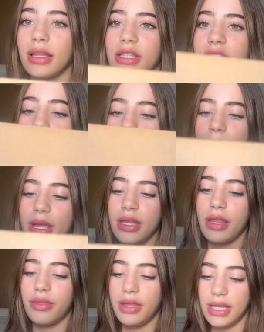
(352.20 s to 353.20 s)
Let's
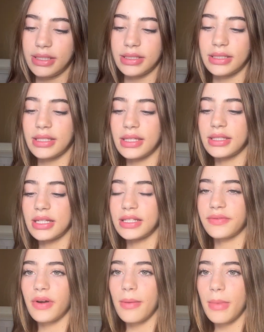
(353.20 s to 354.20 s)
open this. It says that
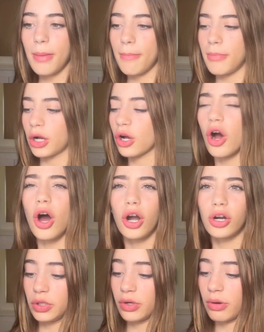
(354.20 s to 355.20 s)
it's from
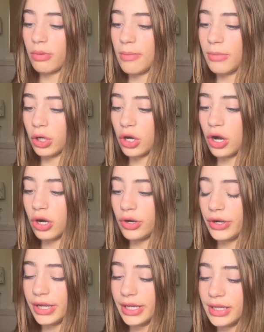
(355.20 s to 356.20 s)
Mercari. I don't know what
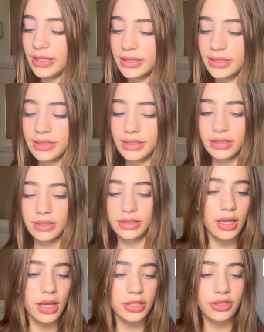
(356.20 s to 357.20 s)
Mercari is.
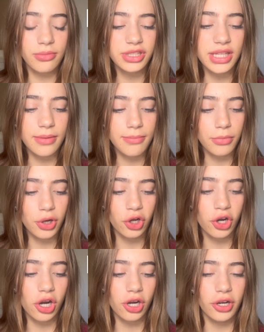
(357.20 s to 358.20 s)
It's almost like
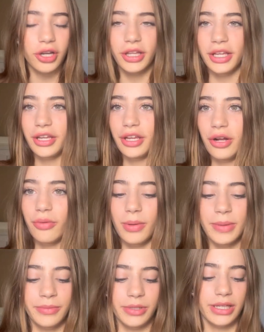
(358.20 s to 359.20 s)
Mercari, like, you know, where
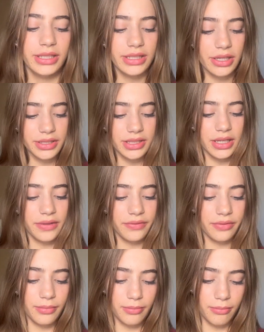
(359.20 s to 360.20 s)
people like sell
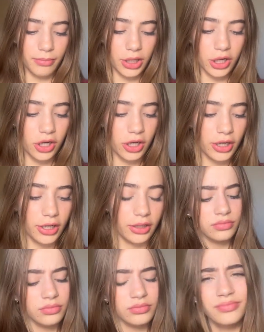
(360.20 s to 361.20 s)
stuff. Mercari.
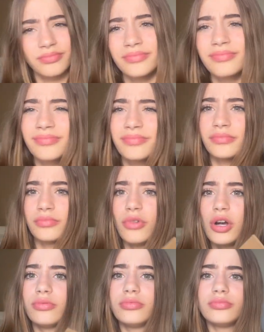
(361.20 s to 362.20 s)

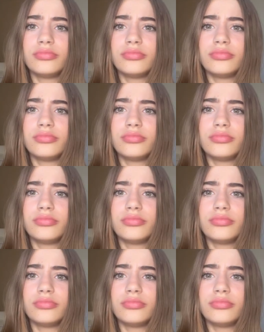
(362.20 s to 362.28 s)
Whoa!